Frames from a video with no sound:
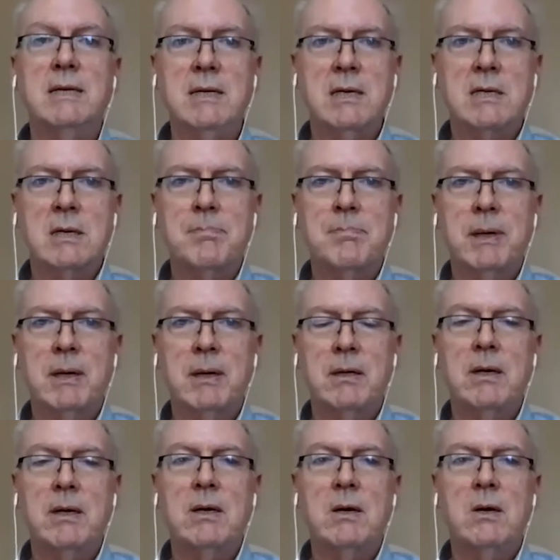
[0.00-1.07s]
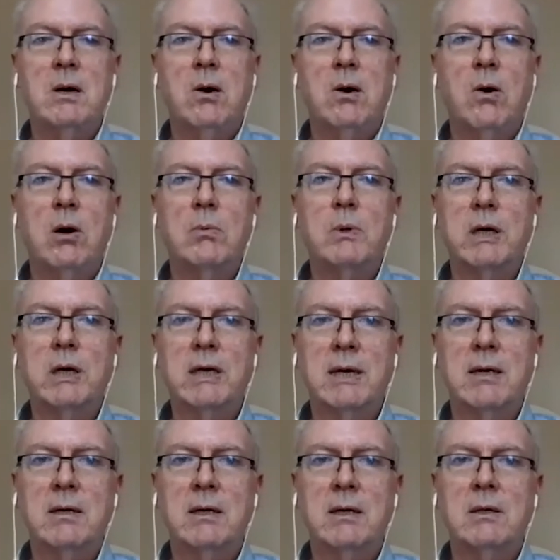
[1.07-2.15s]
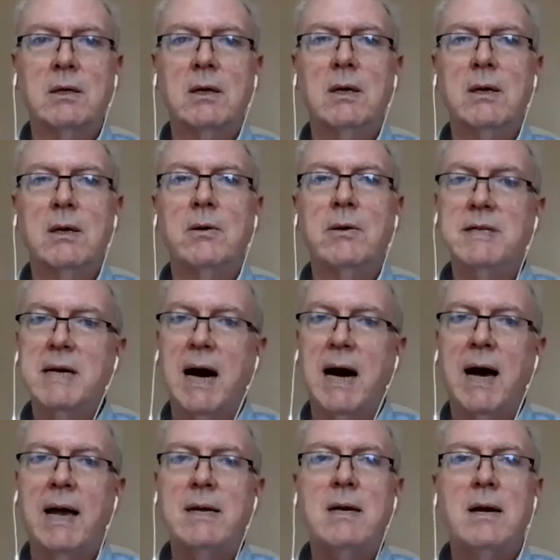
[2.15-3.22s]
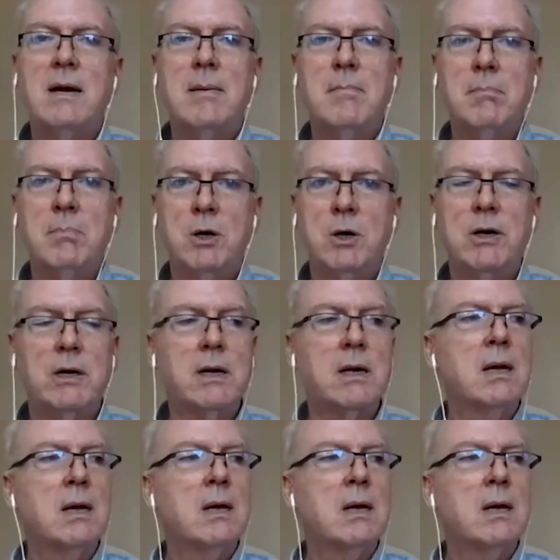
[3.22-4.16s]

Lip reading: disappeared or were killed, died, murdered.